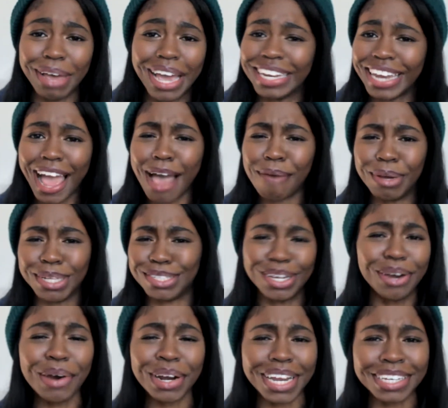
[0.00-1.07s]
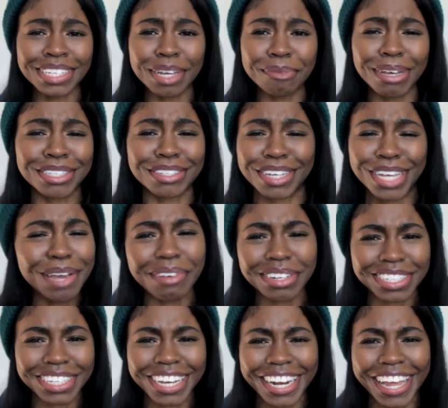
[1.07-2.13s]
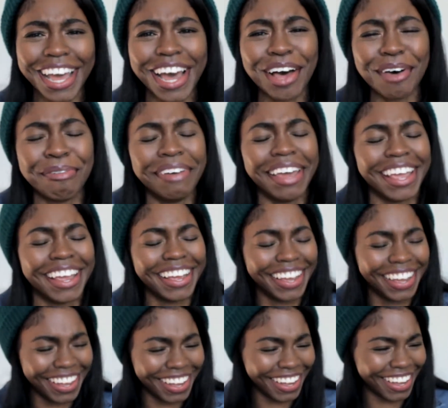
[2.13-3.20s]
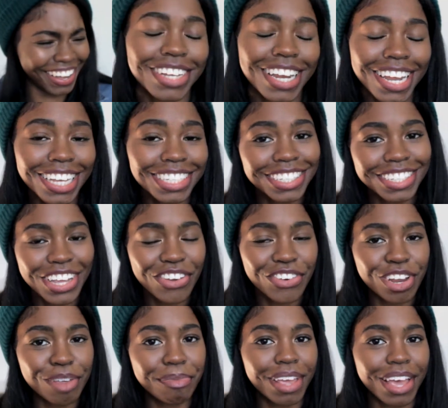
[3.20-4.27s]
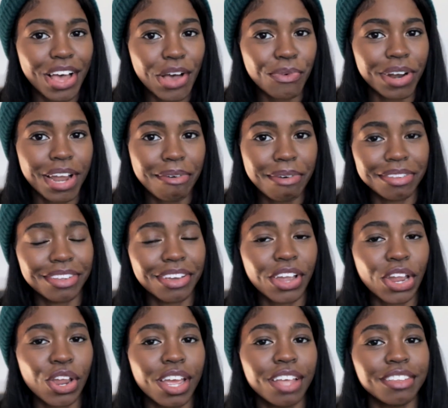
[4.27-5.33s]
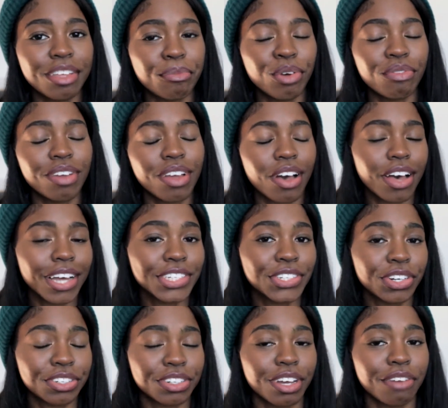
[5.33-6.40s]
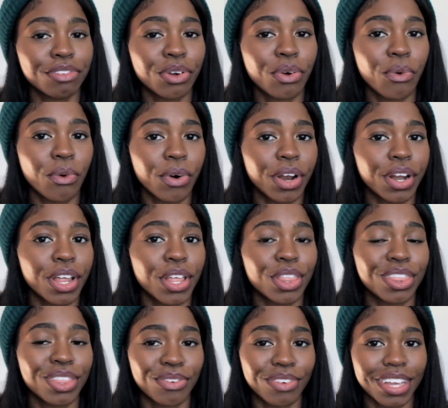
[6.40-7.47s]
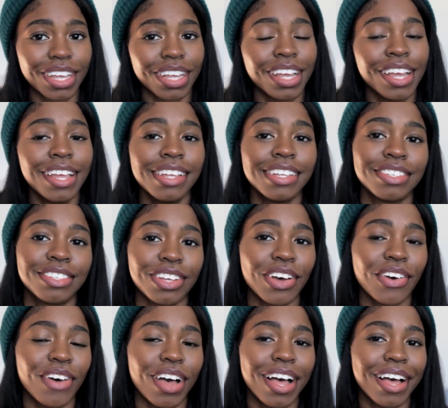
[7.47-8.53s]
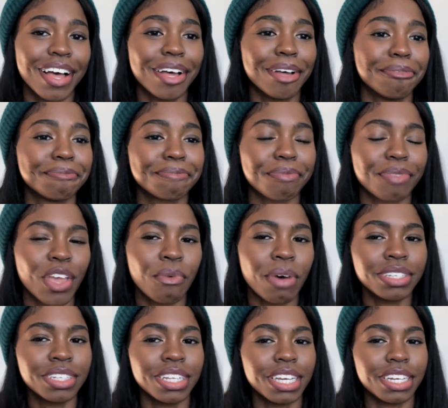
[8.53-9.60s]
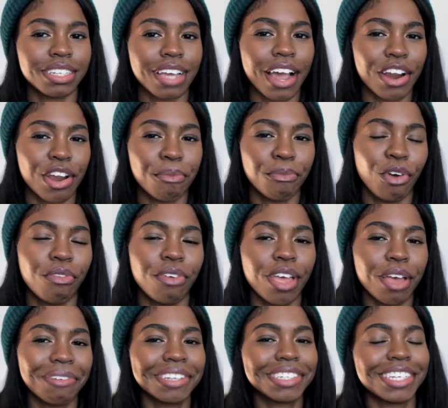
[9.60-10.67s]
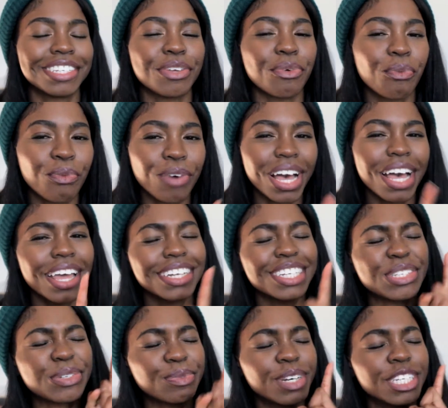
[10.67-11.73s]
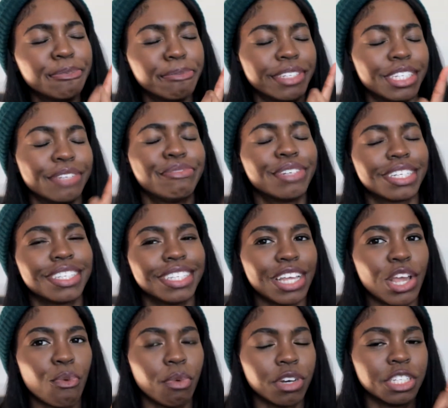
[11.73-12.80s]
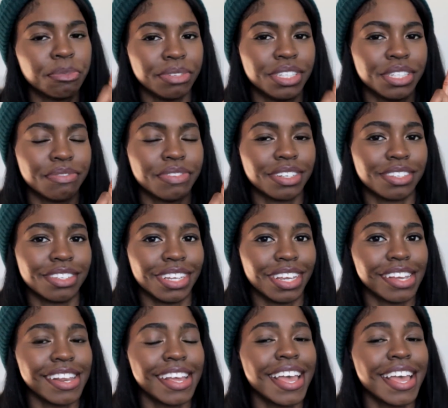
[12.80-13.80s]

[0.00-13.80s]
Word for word: my dad was doing it to me so he wasn't gonna help me the next thing that creeped me out when I was younger is a movie called Children of the Corn 3. So, um, it wasn't the entire movie. It was just one, just one specific scene, one specific scene.